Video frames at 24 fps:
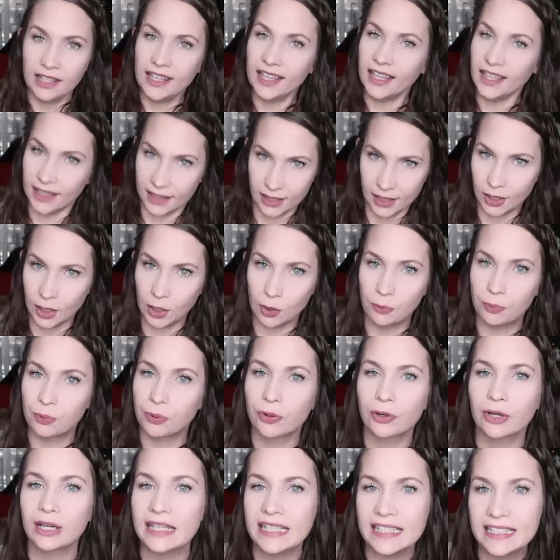you know,
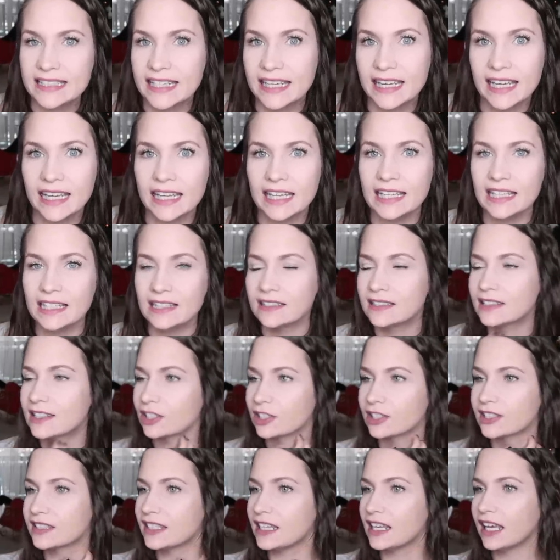preteens.
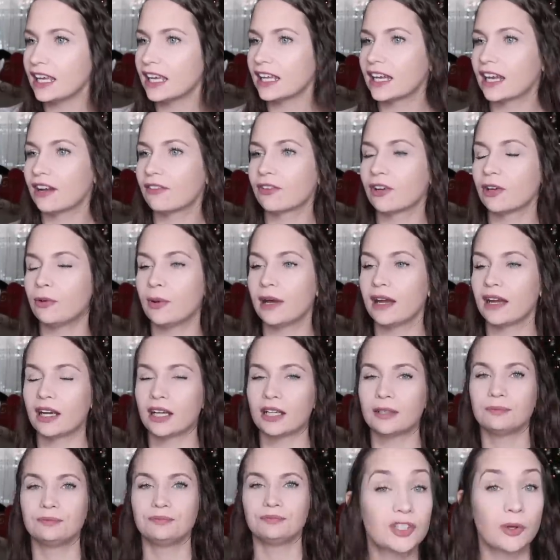They're seeing it
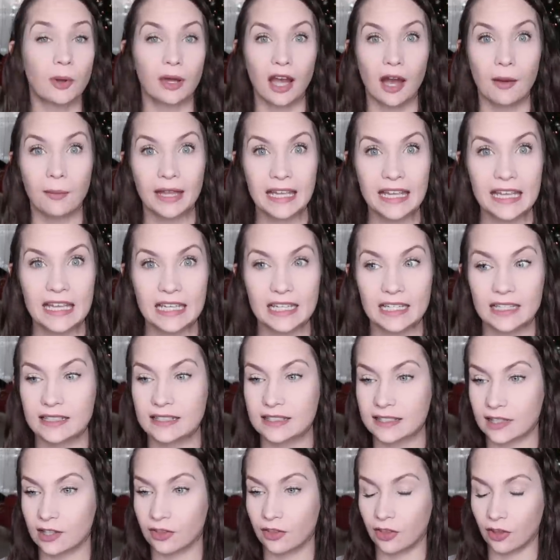everywhere. So I got my
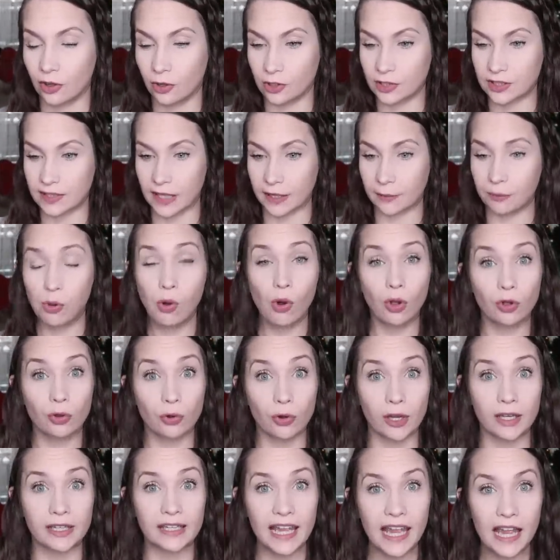kids those like
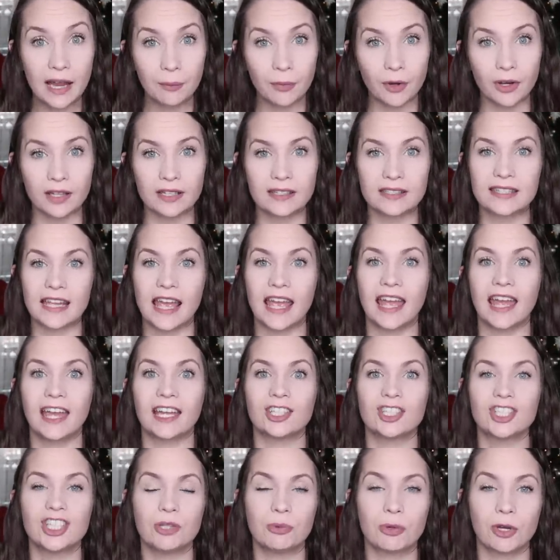Polaroid cameras,
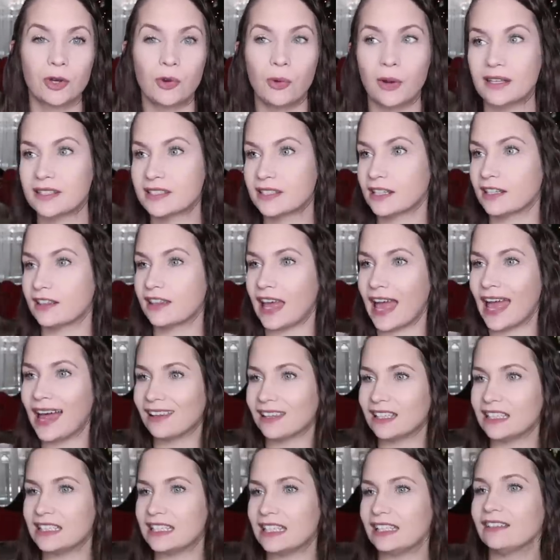and she requested the L
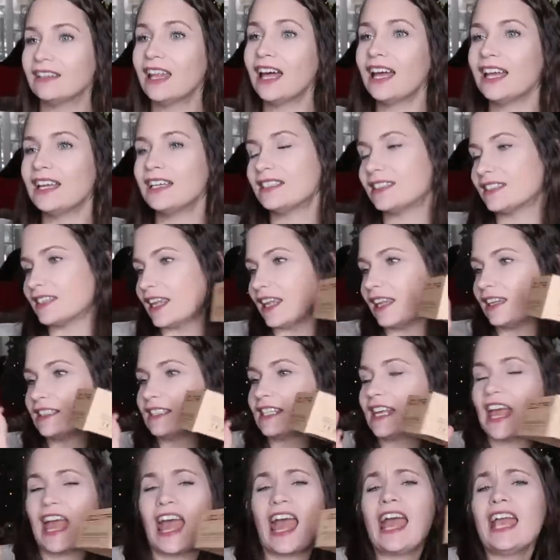E D lights and
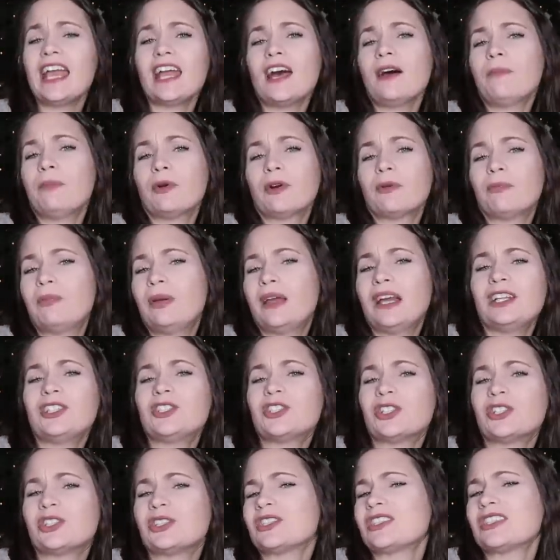to hang up her
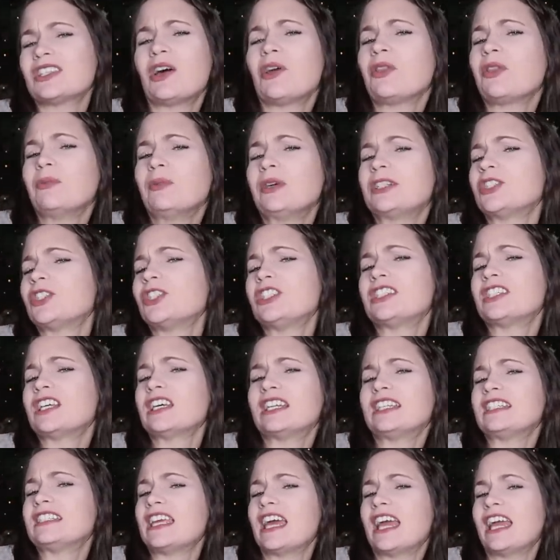pictures, all the ones she's
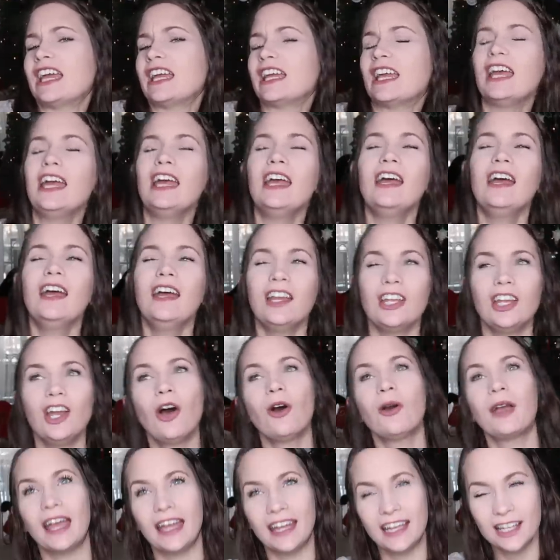gonna take.
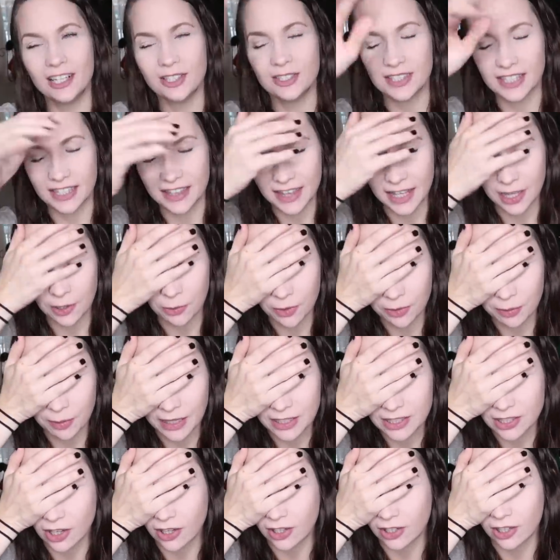Okay, here's the thing with my
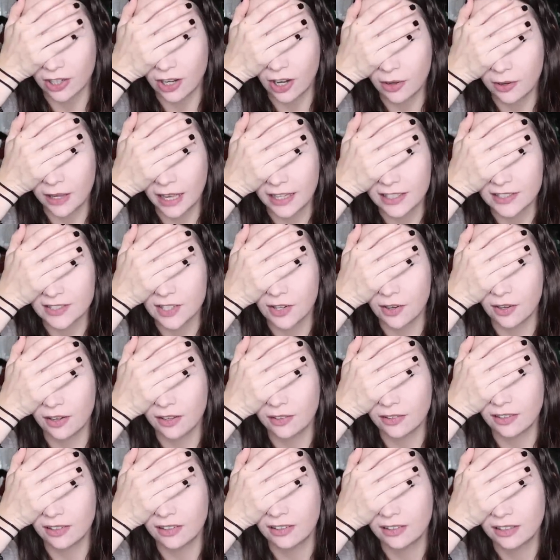daughter. Okay, so
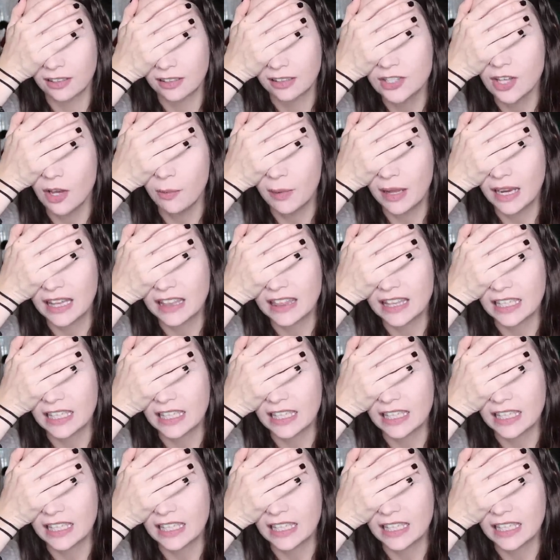uh, so many